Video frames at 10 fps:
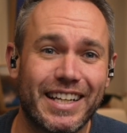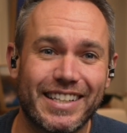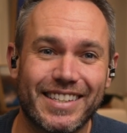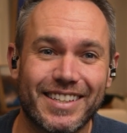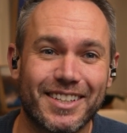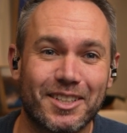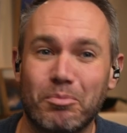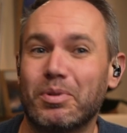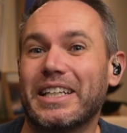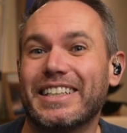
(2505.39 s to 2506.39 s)
it's a
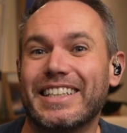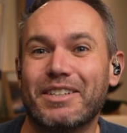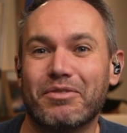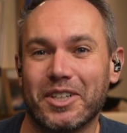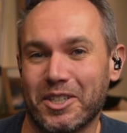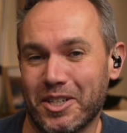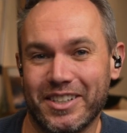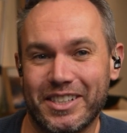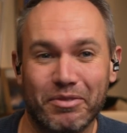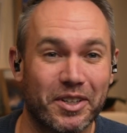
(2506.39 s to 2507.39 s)
completely different
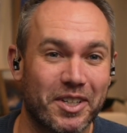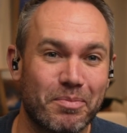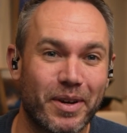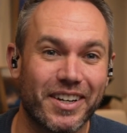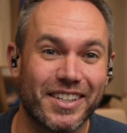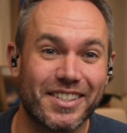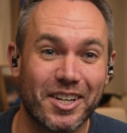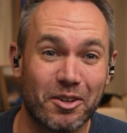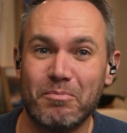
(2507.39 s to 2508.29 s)
experience.